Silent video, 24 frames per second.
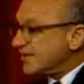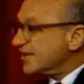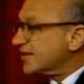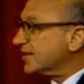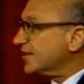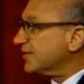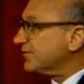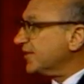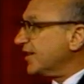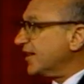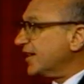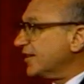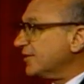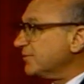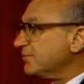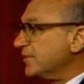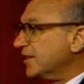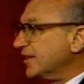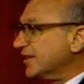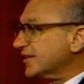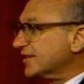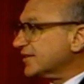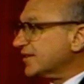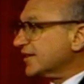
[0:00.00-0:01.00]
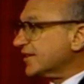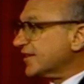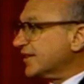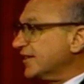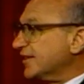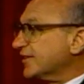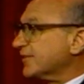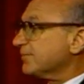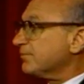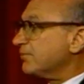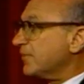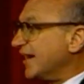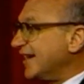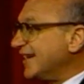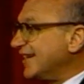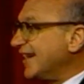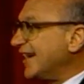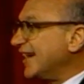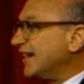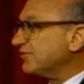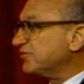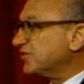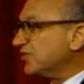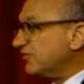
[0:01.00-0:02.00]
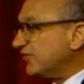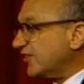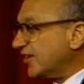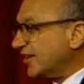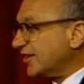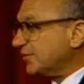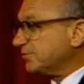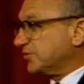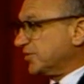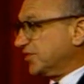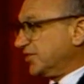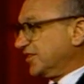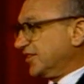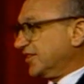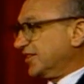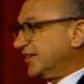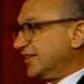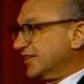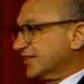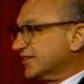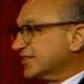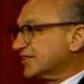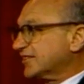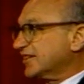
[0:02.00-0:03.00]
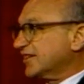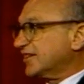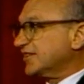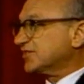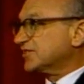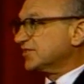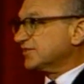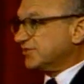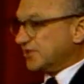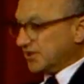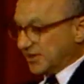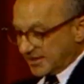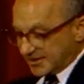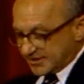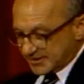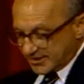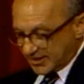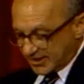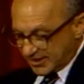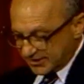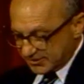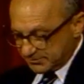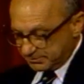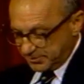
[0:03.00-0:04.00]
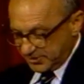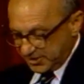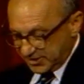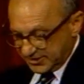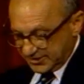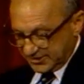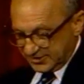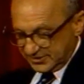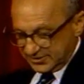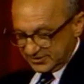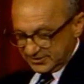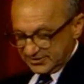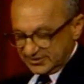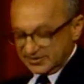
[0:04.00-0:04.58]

of how medical care might have developed in the United States if it had not been